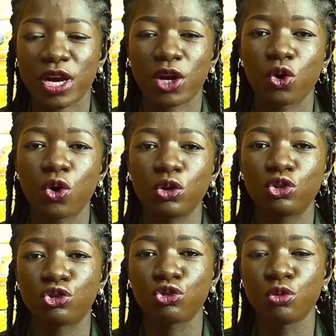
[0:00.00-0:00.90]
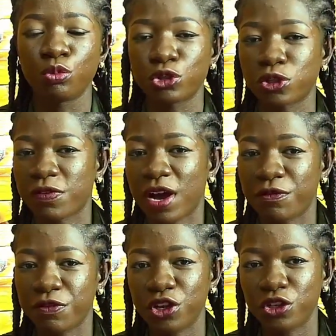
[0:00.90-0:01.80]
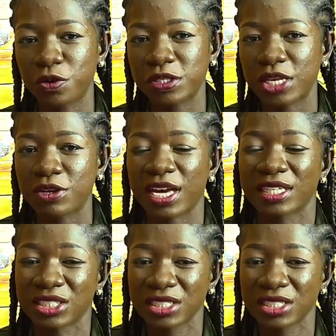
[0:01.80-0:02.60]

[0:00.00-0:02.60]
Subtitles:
You can go through most of our videos and you can